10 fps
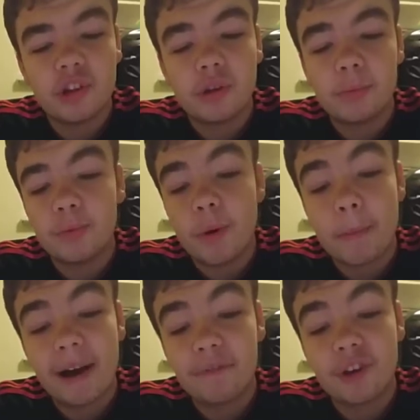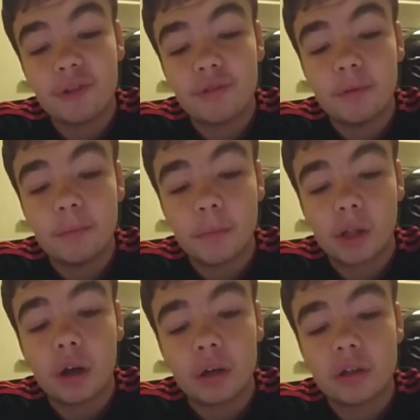the subs were Matthews,
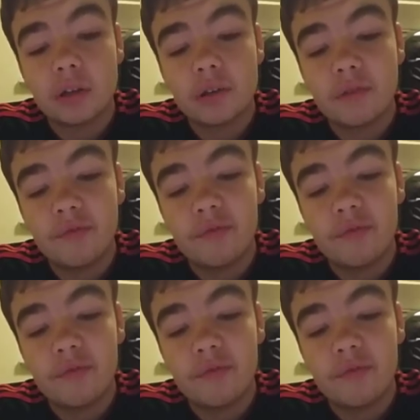McLaughlin,